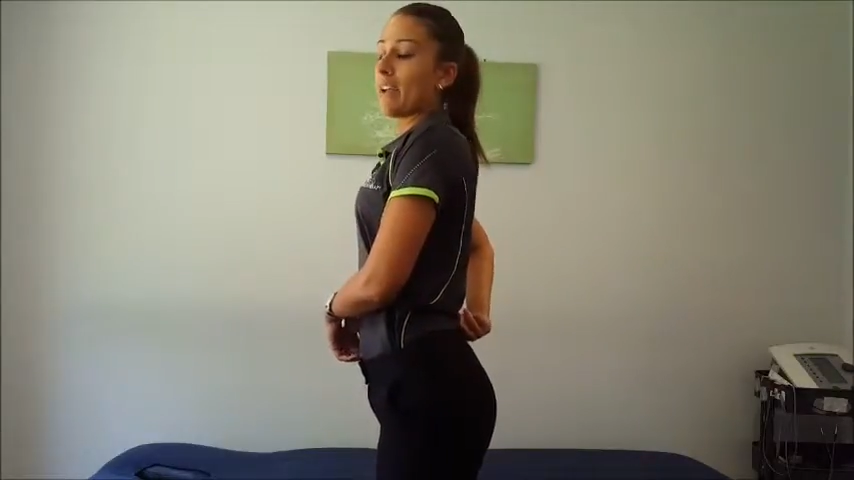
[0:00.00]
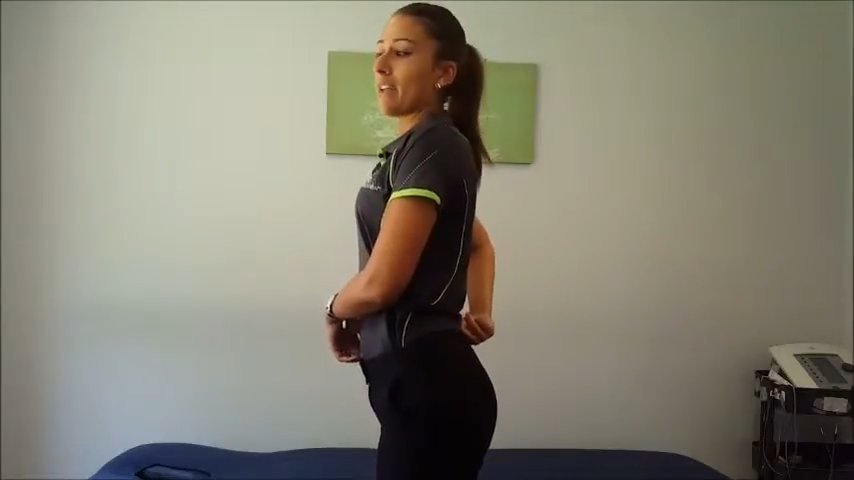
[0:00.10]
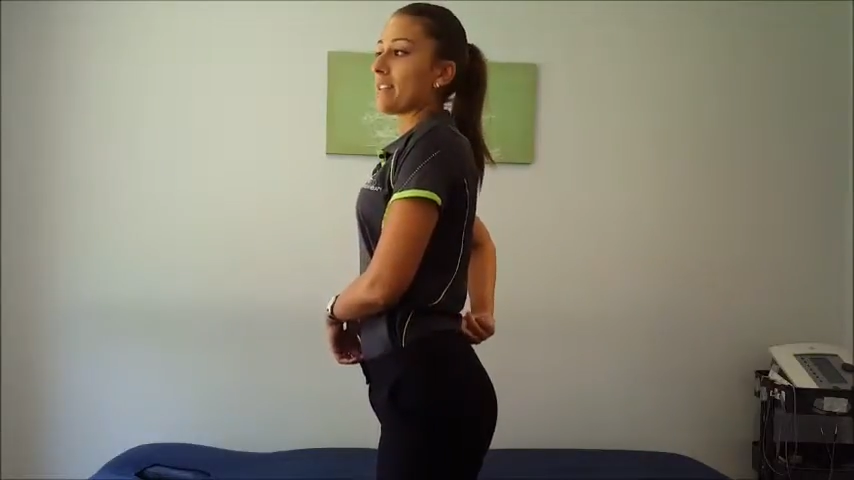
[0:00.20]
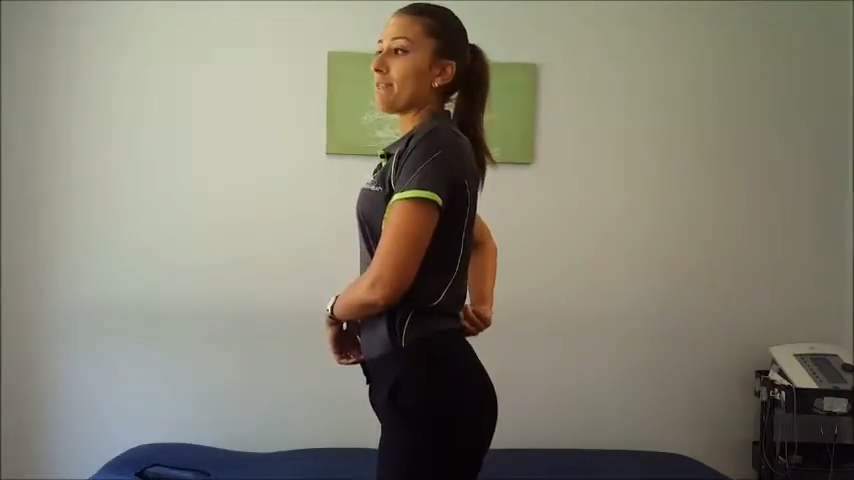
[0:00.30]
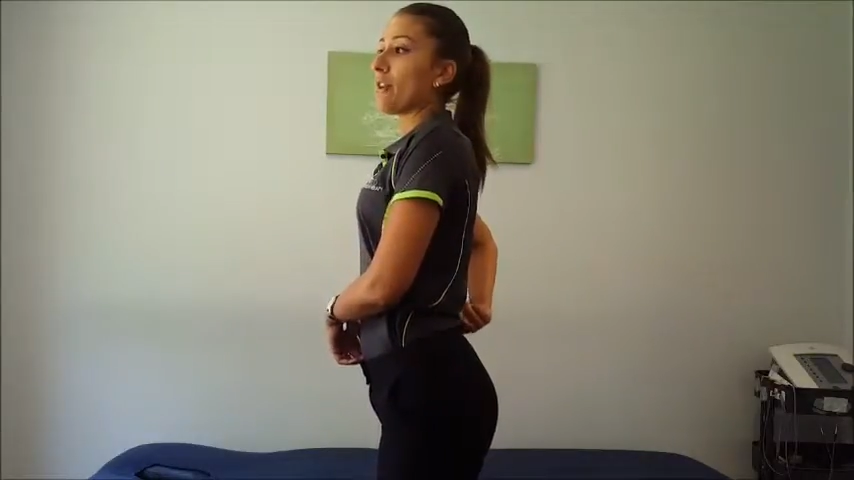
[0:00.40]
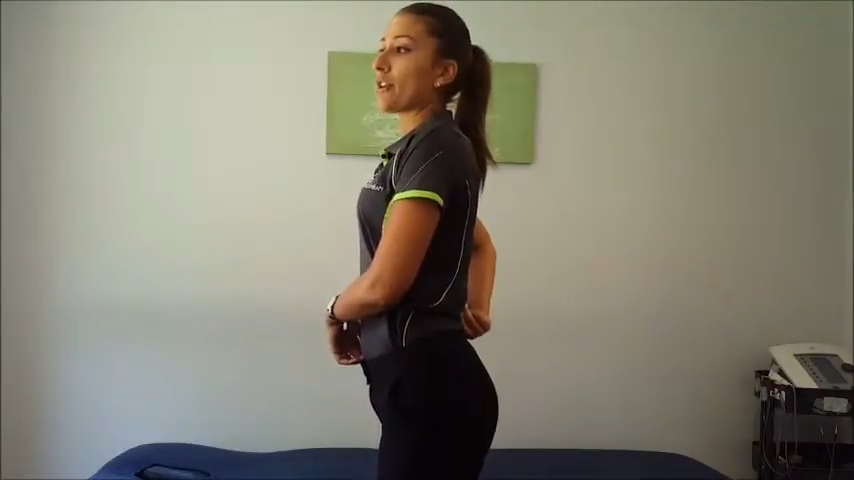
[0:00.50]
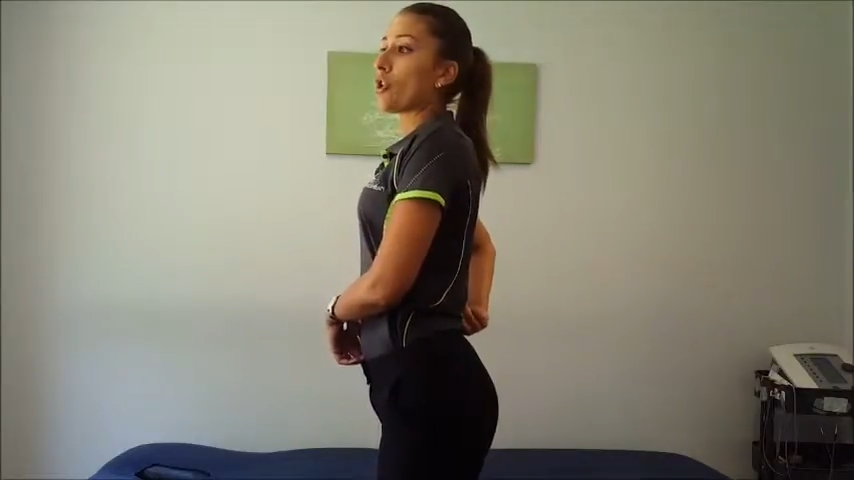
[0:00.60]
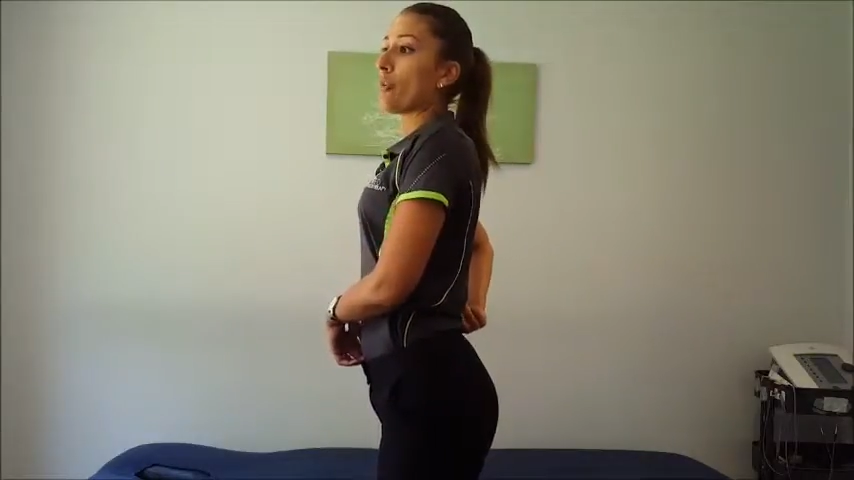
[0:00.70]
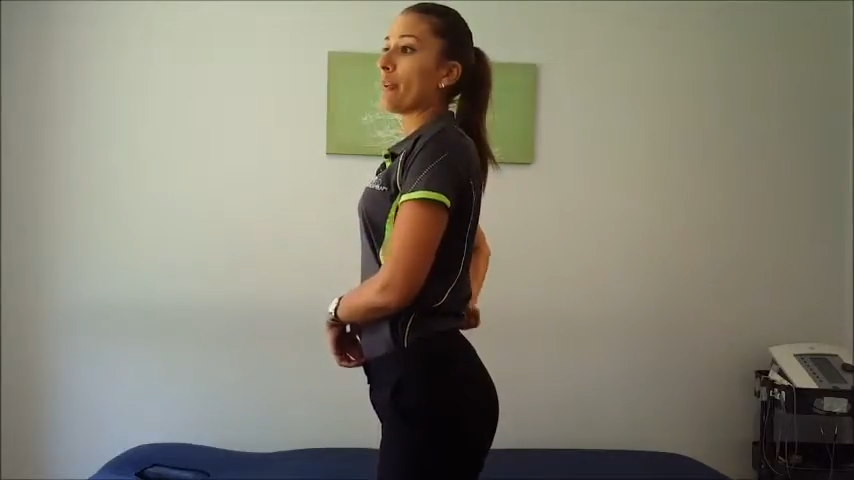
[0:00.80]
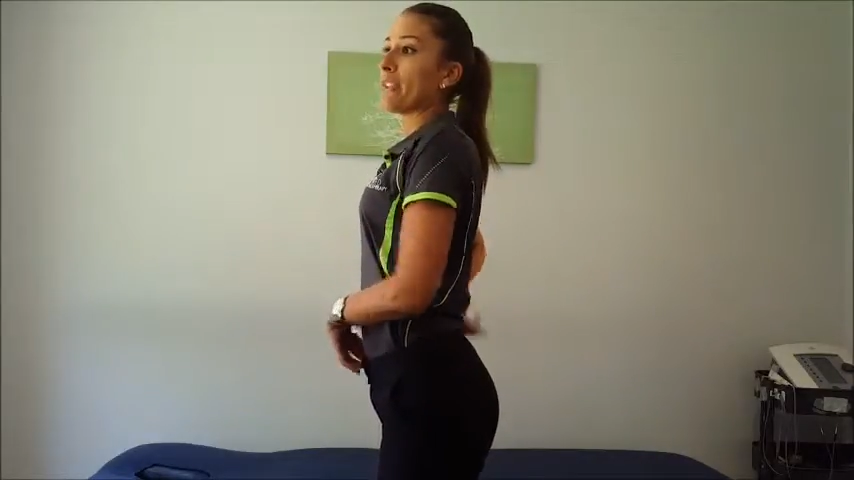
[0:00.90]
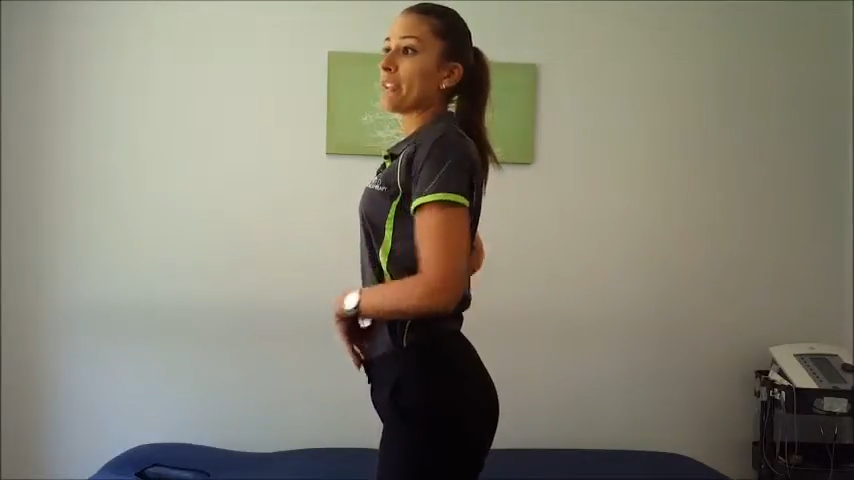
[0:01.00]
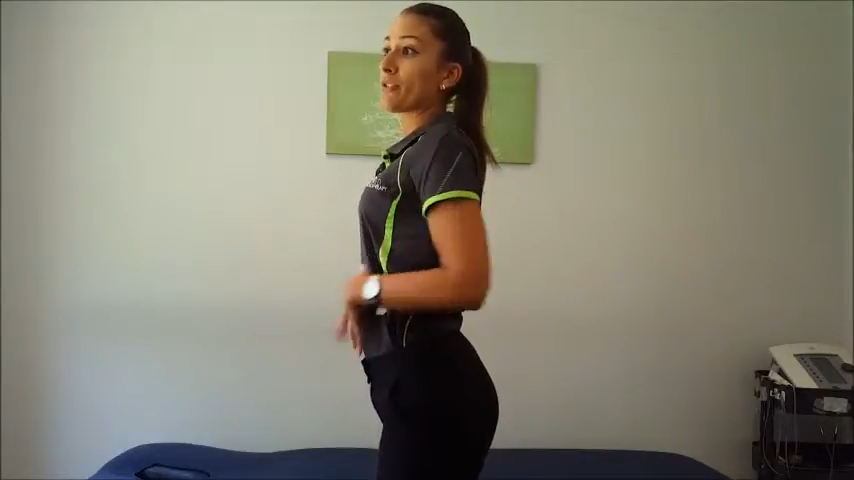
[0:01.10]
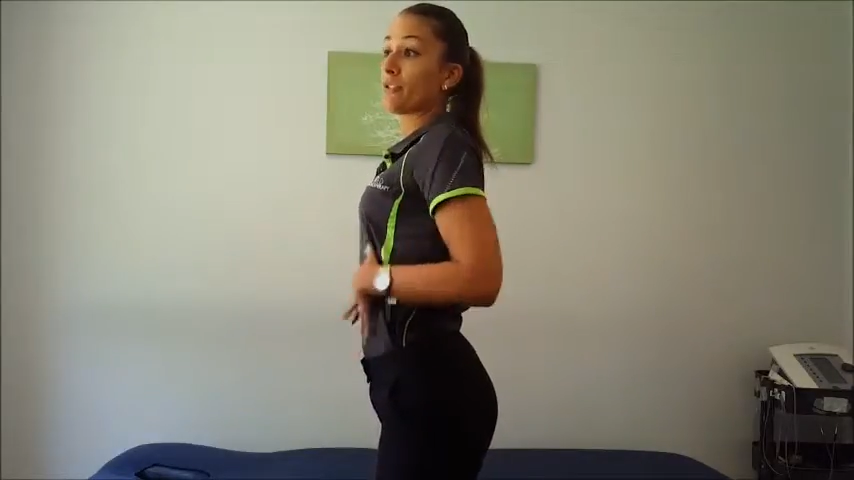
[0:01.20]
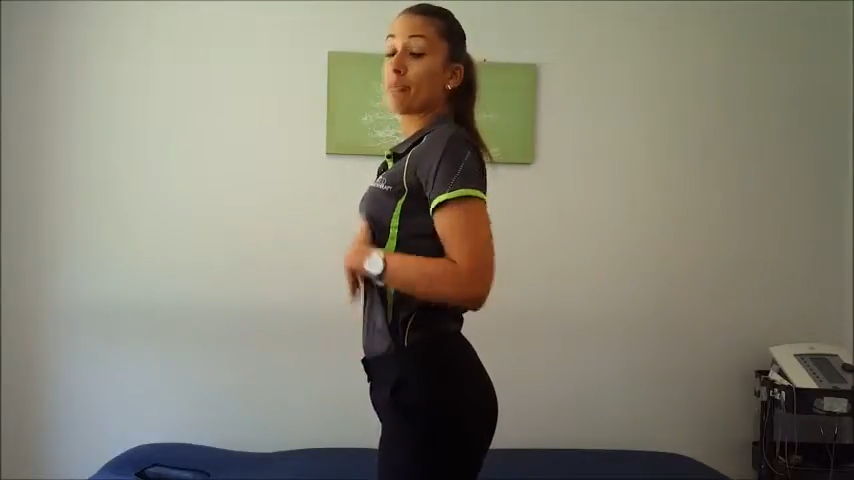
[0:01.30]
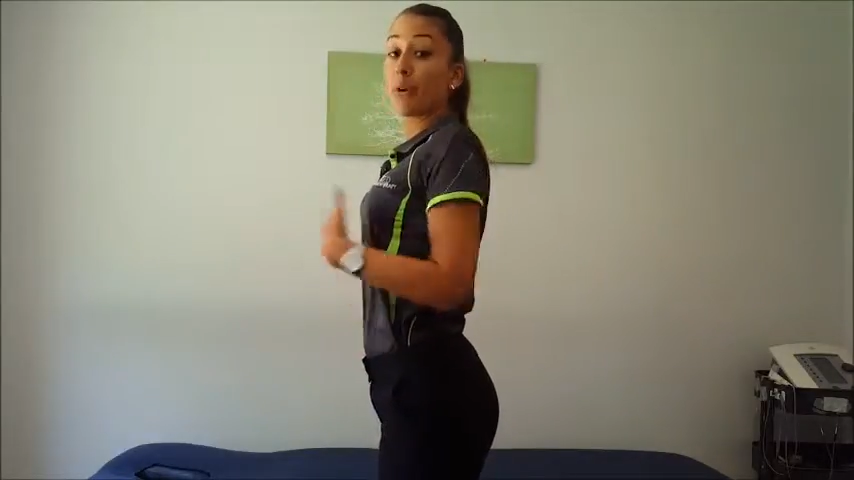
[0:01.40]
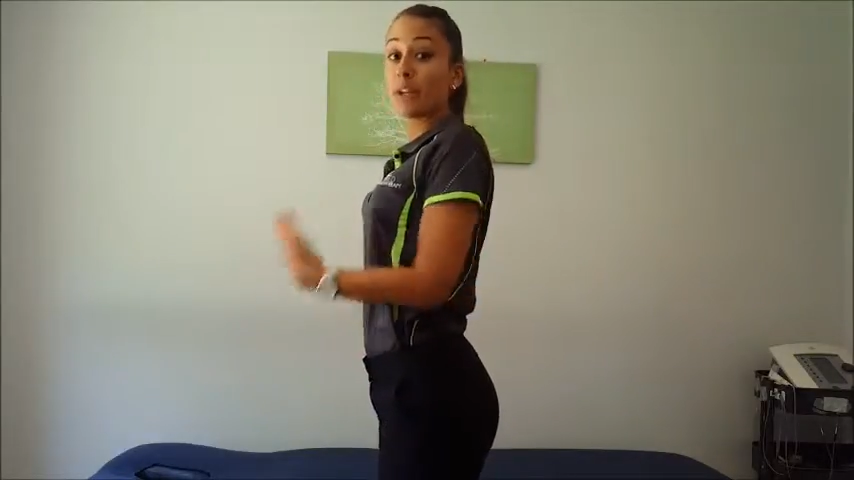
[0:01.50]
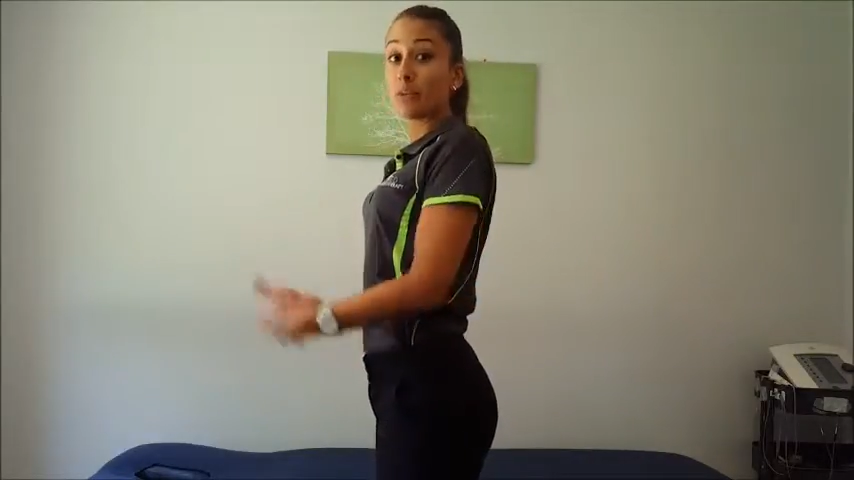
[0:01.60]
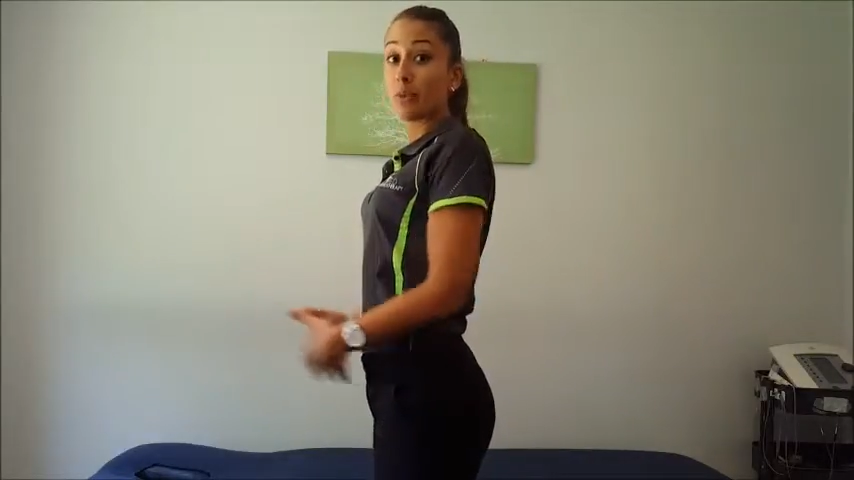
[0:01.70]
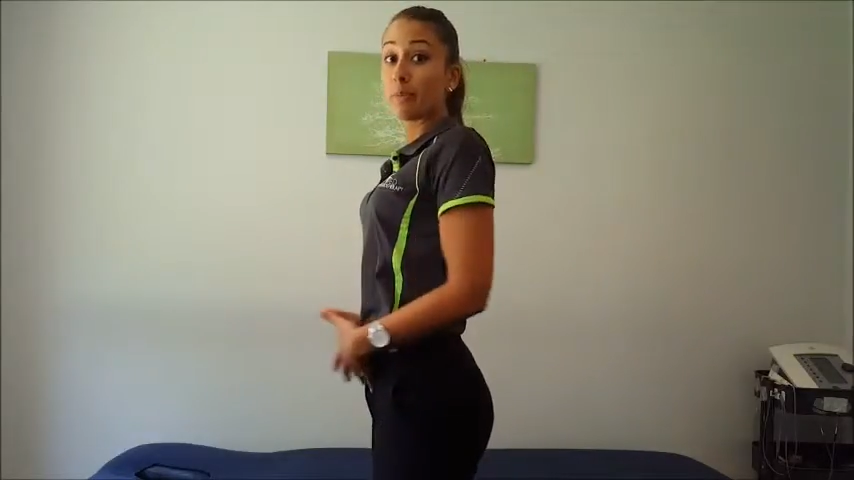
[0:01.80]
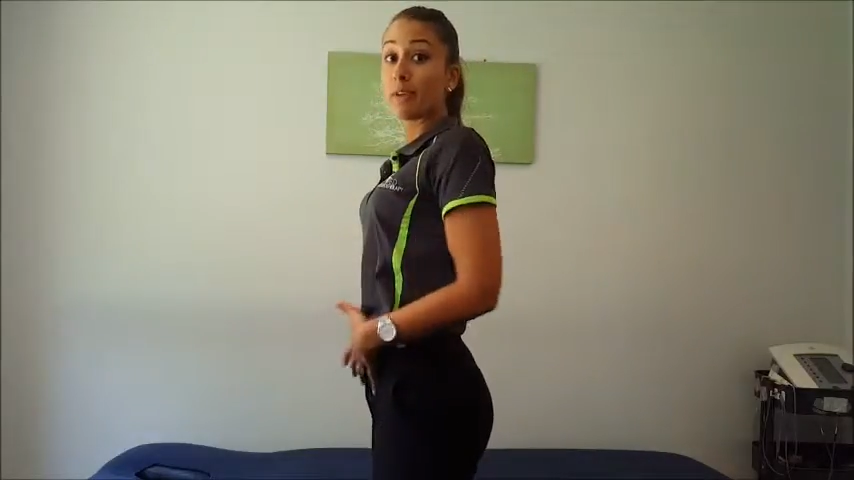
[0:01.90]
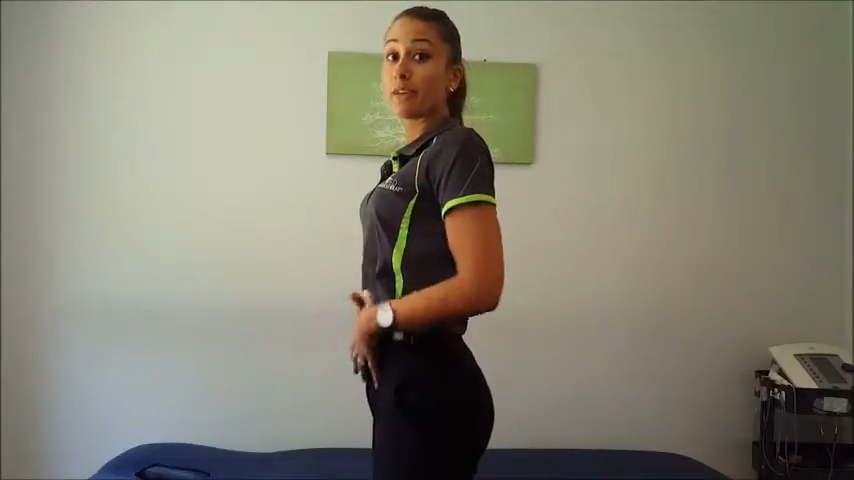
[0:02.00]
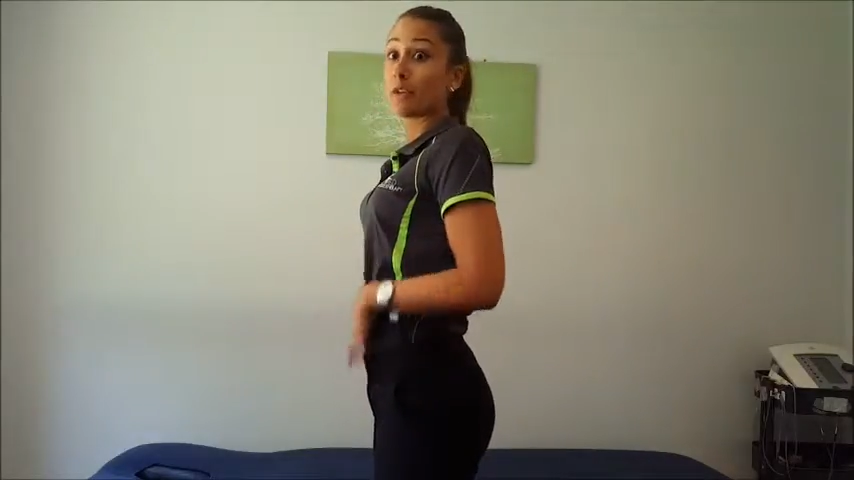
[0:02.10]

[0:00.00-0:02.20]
And it's very common in sort of pregnant women,